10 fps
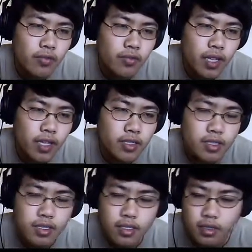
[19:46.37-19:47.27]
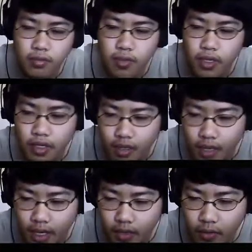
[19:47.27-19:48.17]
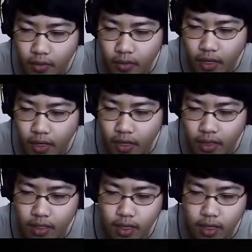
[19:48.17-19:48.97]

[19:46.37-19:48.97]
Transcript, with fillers: fast. Really, I don't know why.